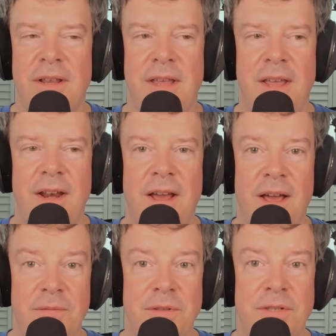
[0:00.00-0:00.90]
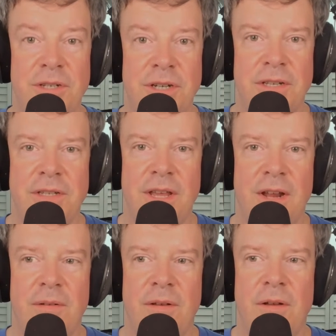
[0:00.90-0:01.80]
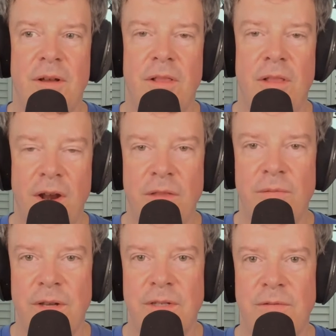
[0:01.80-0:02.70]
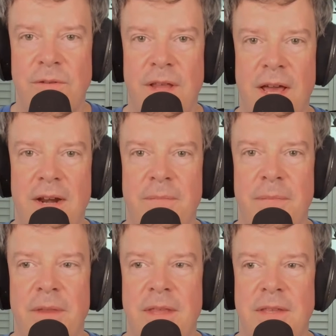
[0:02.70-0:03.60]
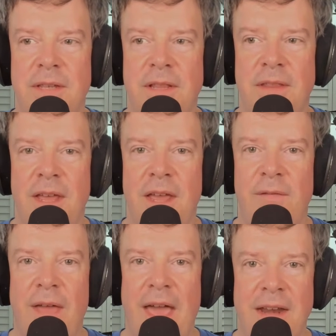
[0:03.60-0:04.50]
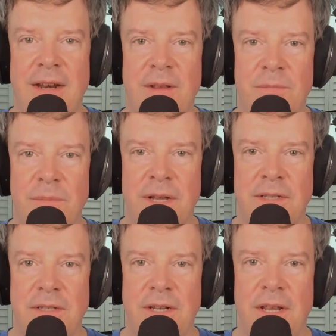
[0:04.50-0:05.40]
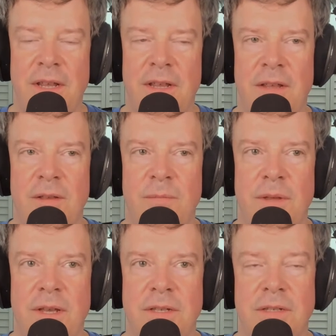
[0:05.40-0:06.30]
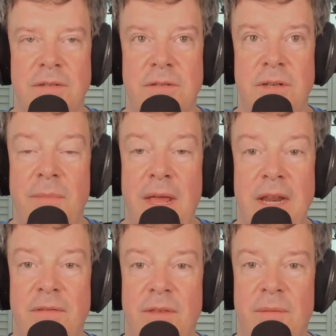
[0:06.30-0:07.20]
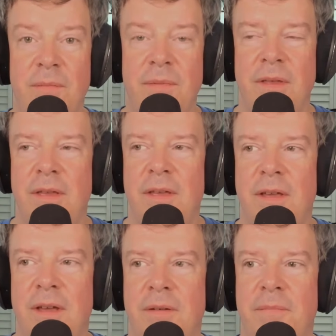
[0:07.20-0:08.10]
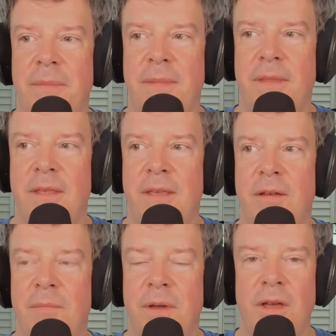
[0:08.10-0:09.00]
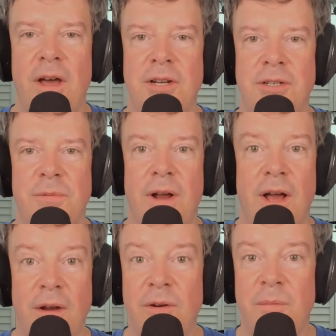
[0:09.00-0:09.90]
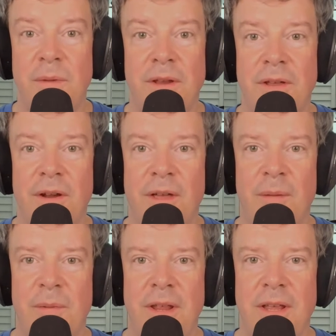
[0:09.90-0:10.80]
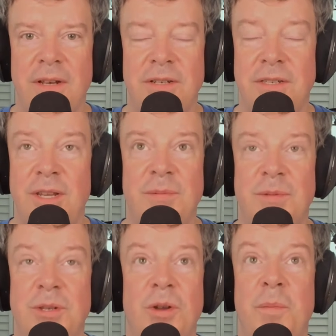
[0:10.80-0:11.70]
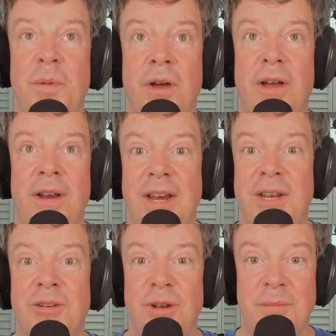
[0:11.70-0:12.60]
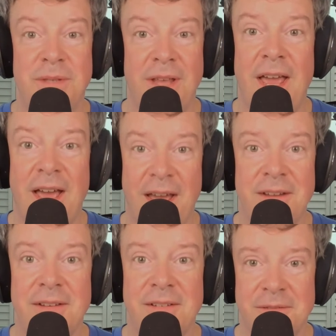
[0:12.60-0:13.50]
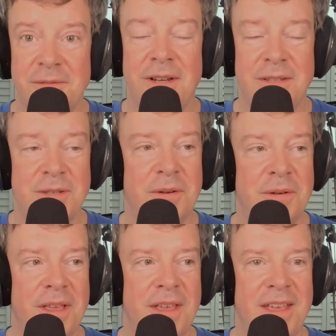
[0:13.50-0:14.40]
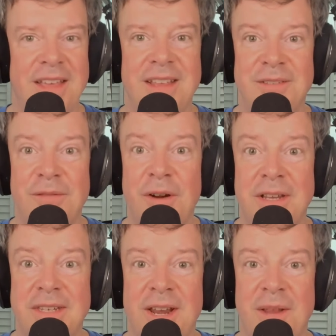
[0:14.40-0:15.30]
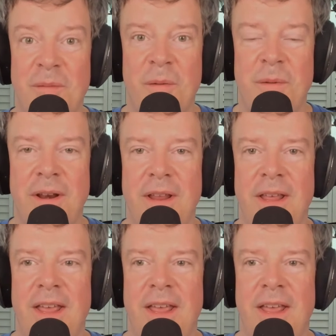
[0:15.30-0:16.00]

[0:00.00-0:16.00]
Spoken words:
And I would suggest that a lot of the reason for that is that they have added complexity, because to many of them, my gosh, we're a $100 million company. It just seems so beyond any dreams they had, right? So it is a very exciting moment,